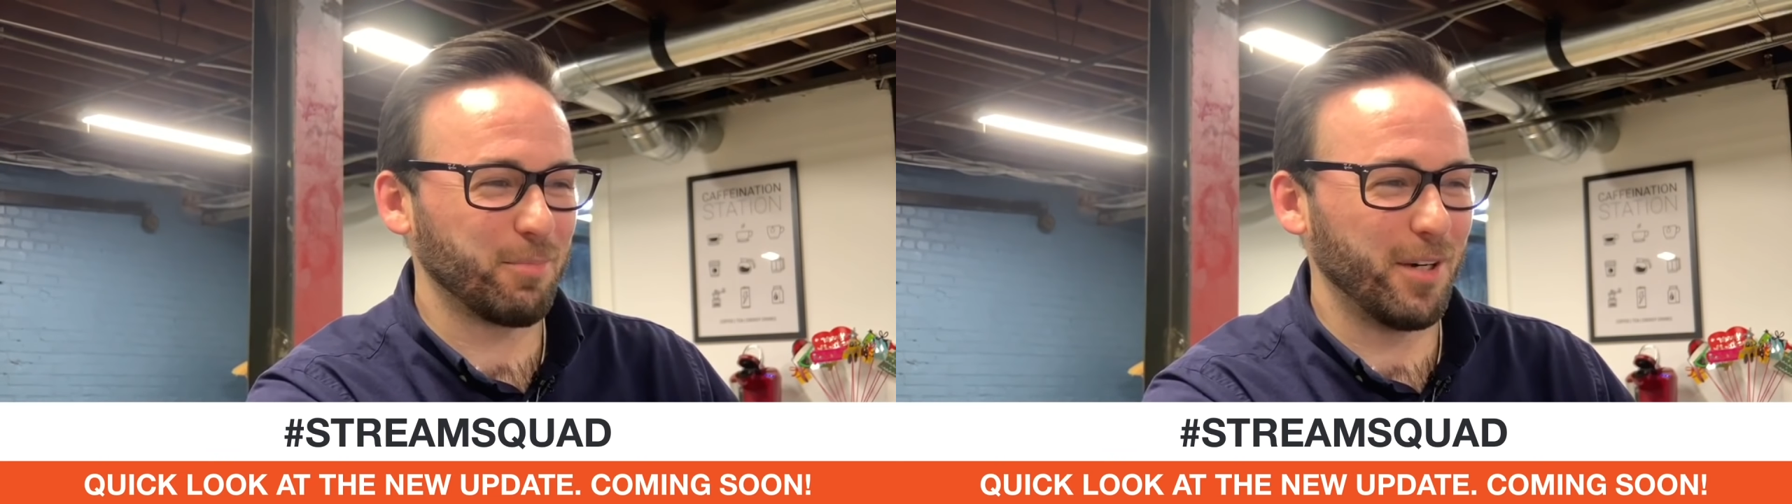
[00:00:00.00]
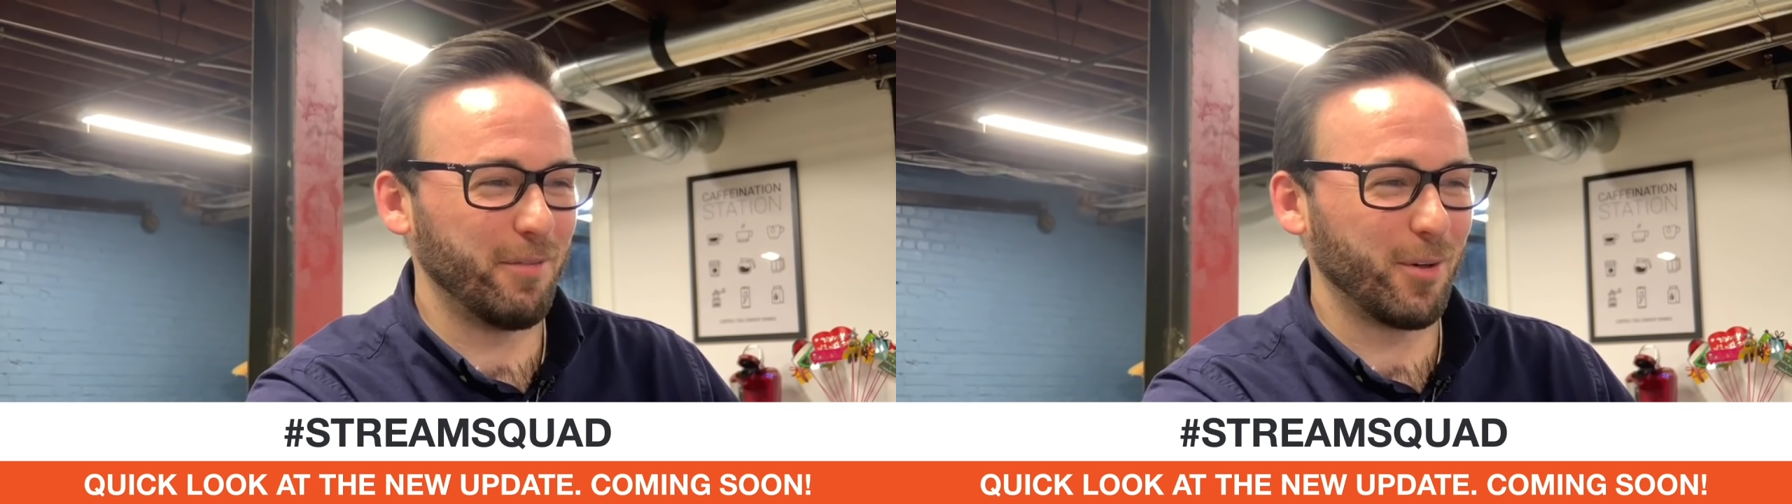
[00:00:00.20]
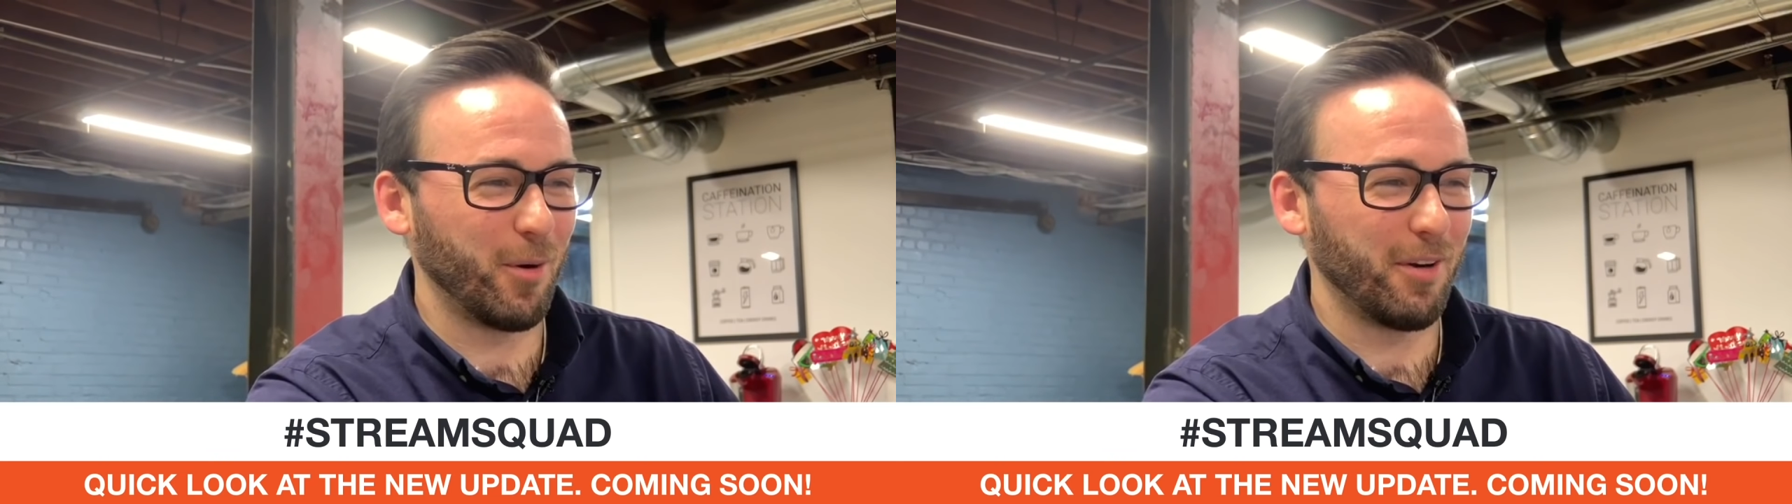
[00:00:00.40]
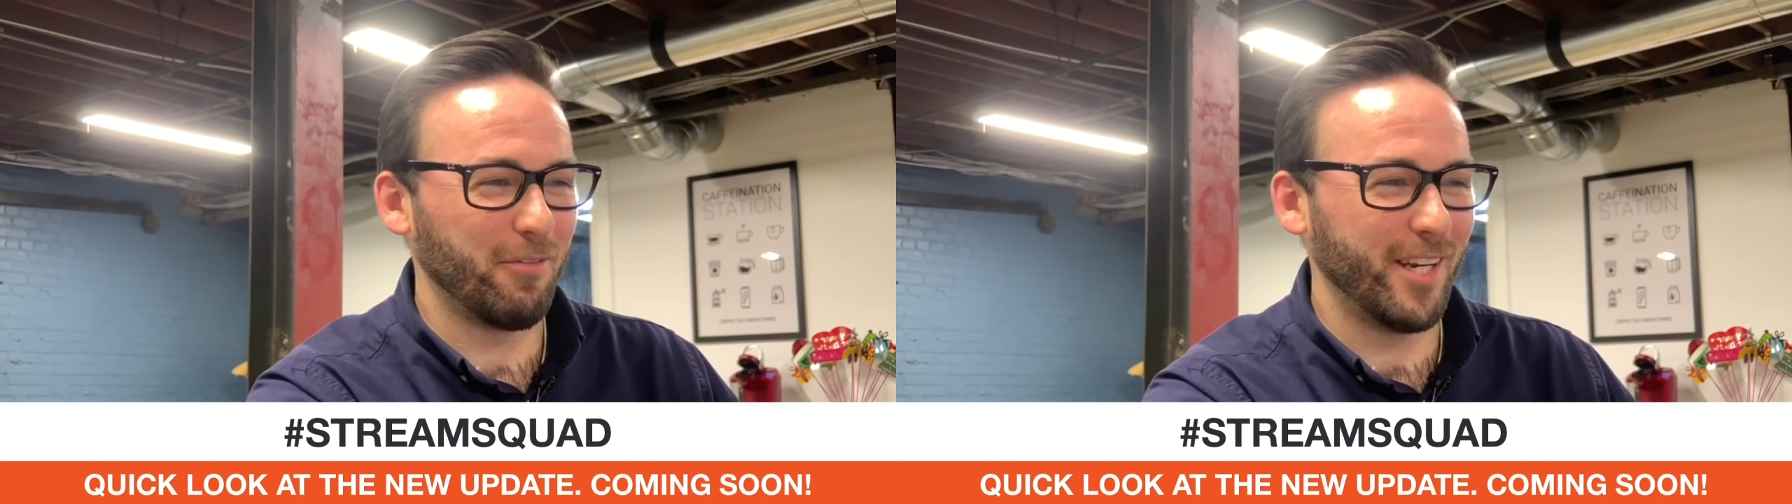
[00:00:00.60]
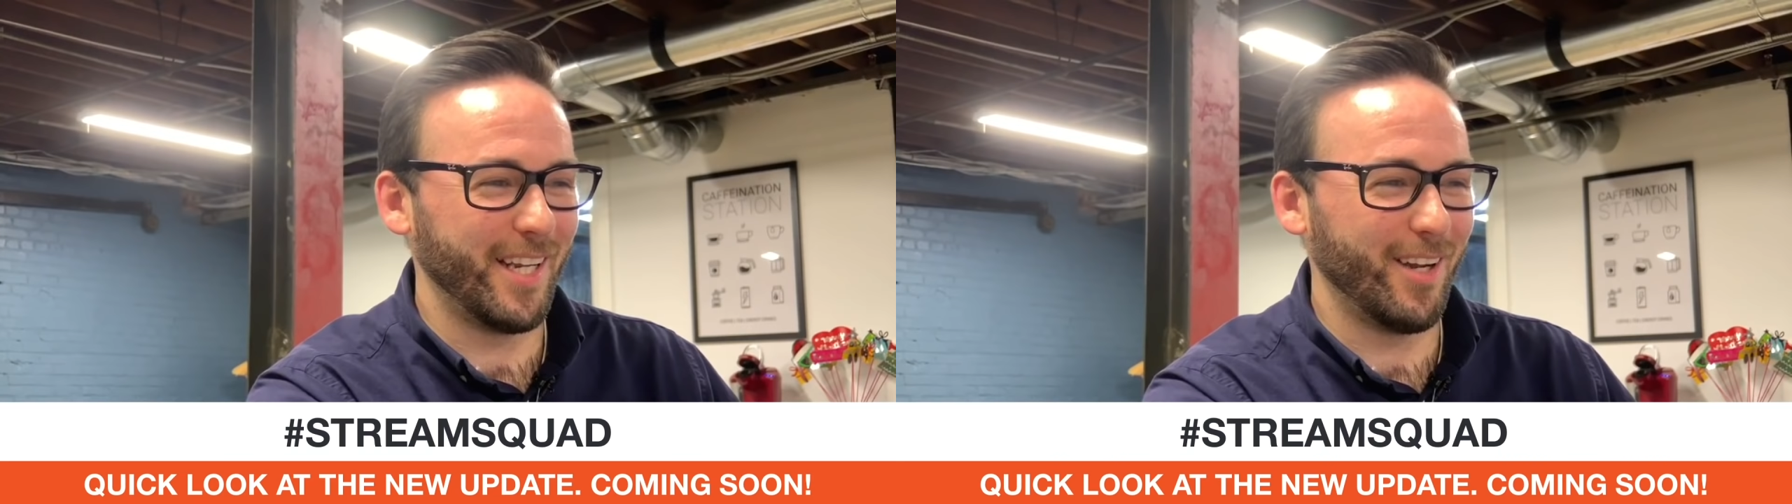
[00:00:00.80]
pre-recorded
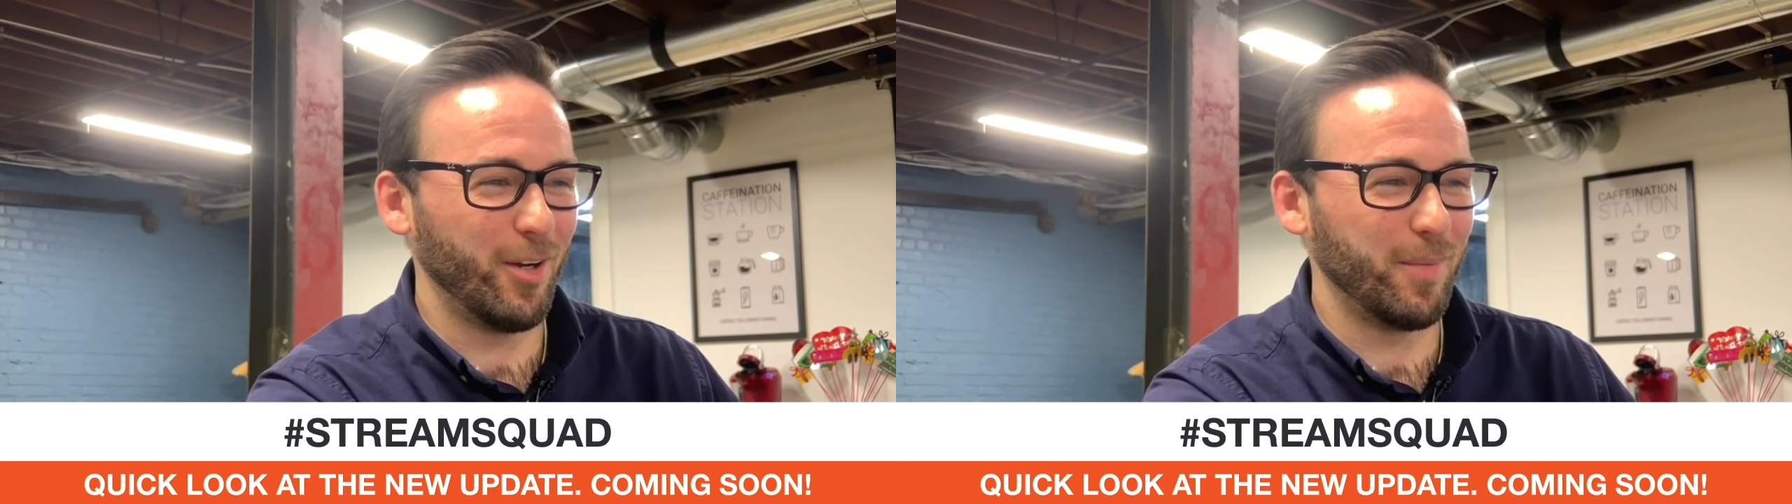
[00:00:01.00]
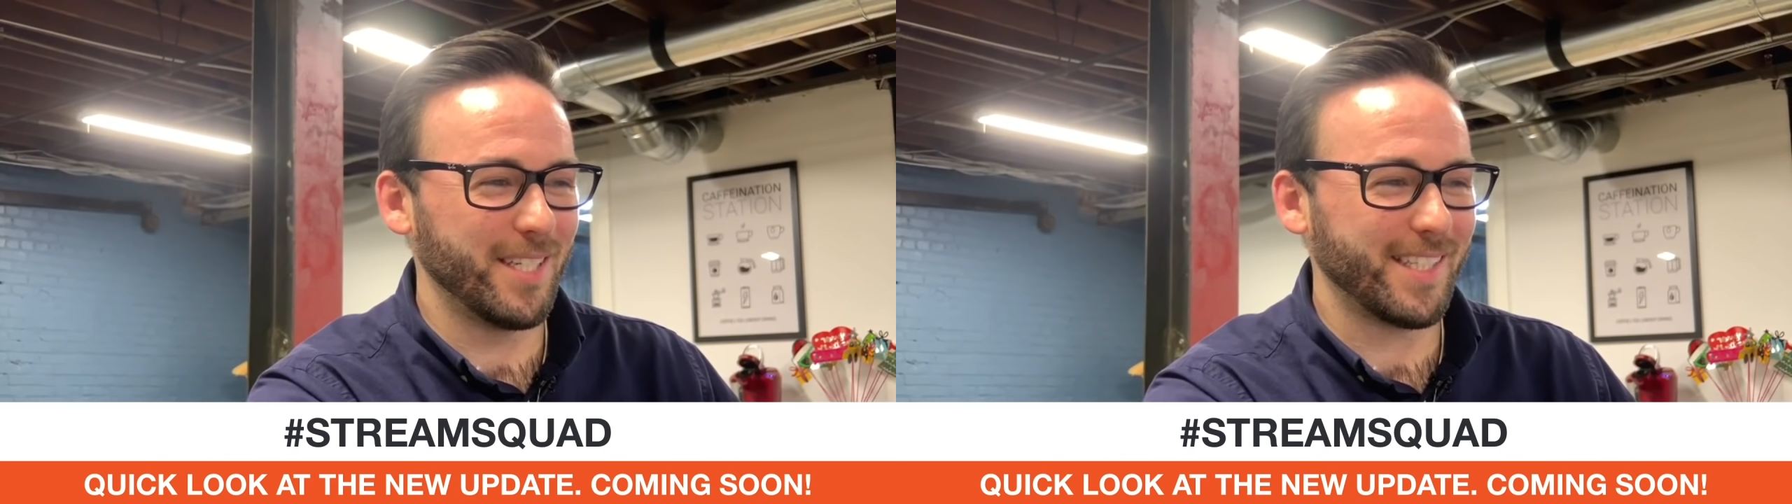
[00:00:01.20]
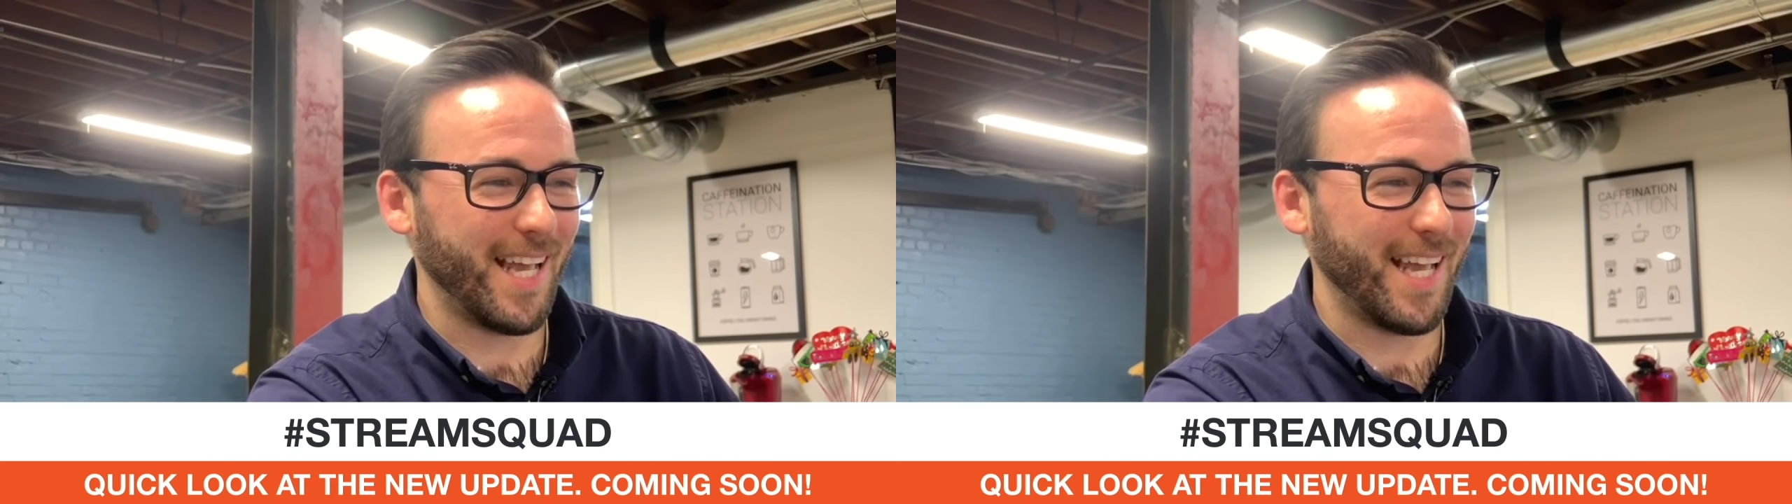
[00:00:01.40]
video, but it's